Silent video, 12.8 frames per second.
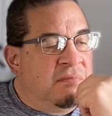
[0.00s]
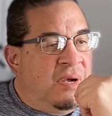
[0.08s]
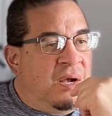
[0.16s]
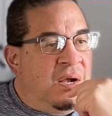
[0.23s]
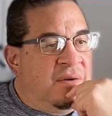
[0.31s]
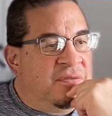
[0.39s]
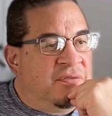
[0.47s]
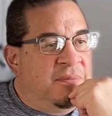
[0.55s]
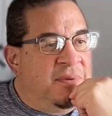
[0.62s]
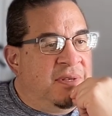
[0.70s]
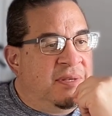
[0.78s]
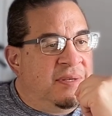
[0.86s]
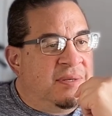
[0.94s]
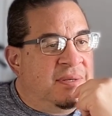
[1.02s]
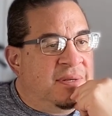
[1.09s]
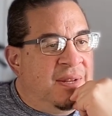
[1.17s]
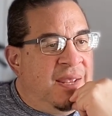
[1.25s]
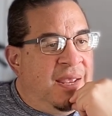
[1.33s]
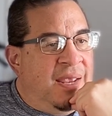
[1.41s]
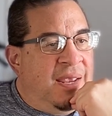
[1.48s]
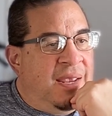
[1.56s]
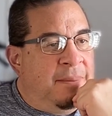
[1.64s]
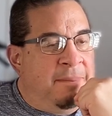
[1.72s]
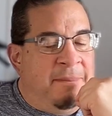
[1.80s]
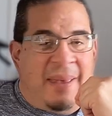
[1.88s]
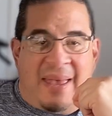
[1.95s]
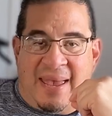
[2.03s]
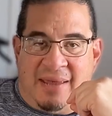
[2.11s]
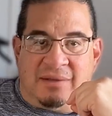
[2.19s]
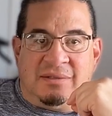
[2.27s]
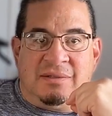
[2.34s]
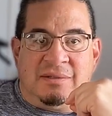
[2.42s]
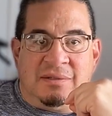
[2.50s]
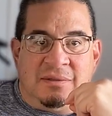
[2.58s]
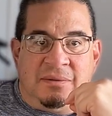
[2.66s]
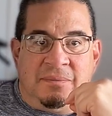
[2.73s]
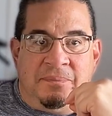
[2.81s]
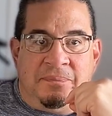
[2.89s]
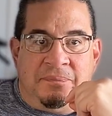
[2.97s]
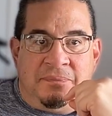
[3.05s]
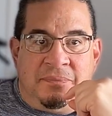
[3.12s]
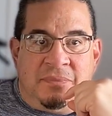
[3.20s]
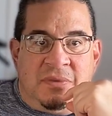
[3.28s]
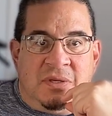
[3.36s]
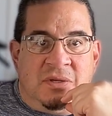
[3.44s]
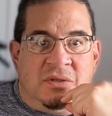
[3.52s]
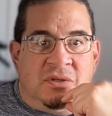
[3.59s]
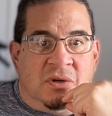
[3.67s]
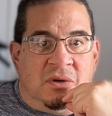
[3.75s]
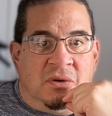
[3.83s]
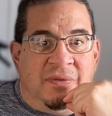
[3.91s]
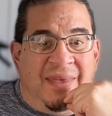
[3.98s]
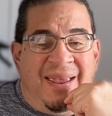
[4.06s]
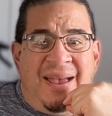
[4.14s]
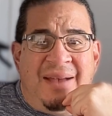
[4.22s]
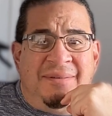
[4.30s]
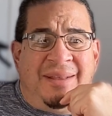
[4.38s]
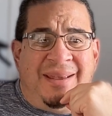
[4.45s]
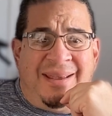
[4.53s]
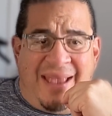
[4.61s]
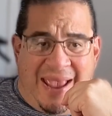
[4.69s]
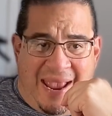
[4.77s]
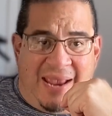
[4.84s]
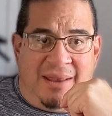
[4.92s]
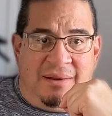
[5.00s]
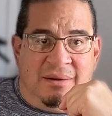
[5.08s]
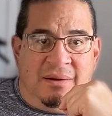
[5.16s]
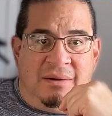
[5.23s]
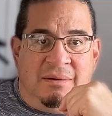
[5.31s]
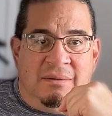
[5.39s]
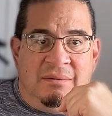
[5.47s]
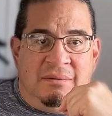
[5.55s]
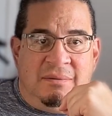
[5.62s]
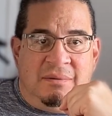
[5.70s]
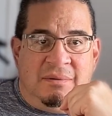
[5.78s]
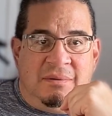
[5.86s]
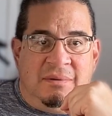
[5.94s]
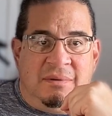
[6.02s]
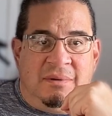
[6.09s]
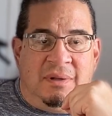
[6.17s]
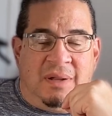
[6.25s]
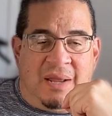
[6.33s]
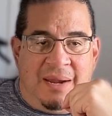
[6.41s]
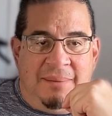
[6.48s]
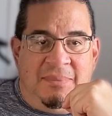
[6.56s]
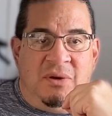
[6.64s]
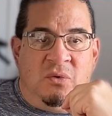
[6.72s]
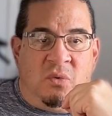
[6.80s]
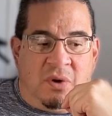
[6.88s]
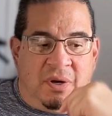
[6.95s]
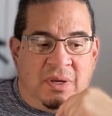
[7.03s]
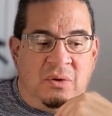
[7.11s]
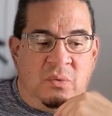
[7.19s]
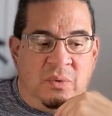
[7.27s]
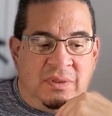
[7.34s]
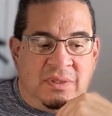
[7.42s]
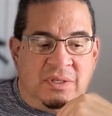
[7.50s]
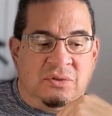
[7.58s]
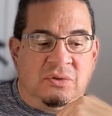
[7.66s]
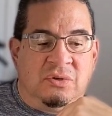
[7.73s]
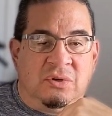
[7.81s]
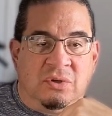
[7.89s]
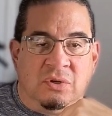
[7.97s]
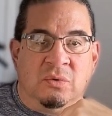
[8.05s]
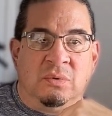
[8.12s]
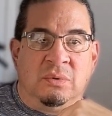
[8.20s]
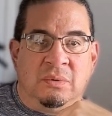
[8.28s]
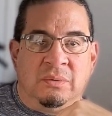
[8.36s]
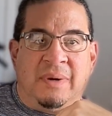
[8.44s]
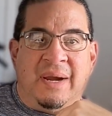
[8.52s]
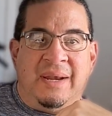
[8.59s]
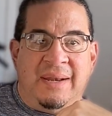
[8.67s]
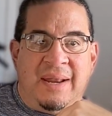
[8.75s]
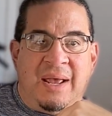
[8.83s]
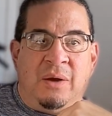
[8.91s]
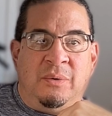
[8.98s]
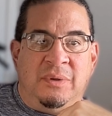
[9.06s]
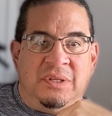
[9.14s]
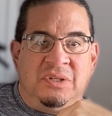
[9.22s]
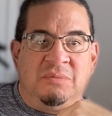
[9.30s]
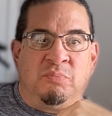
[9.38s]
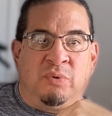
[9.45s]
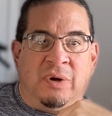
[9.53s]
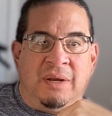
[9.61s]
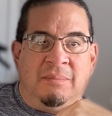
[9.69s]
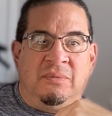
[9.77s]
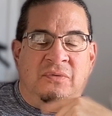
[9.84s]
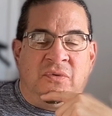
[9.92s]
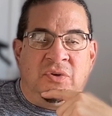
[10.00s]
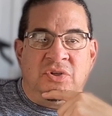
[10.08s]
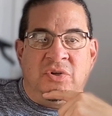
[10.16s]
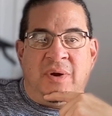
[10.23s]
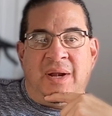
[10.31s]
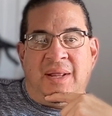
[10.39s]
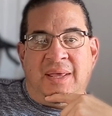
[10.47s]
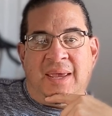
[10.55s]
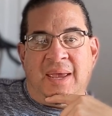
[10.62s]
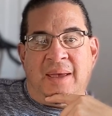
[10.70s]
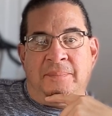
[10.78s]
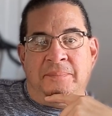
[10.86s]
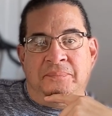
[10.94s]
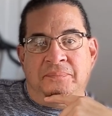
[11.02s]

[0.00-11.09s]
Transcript: Hoffman and Bass. So they have like 8 linemen working with this guru right now in this break before training camp.